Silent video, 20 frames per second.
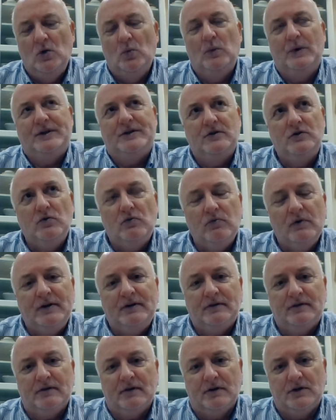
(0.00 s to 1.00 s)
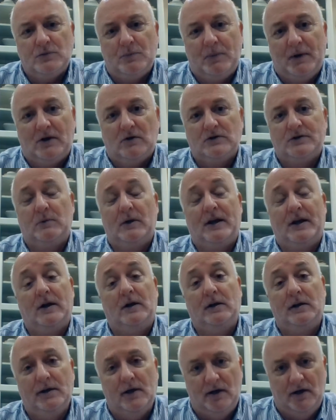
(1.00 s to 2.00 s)
We do research because we
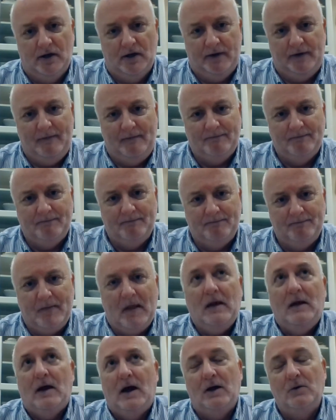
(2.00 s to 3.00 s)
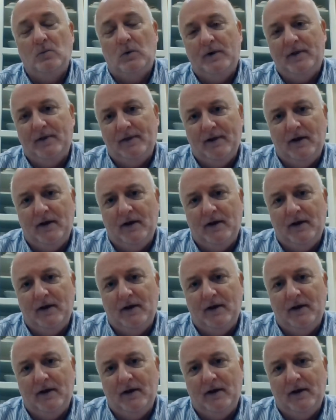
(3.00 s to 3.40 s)
can learn, and with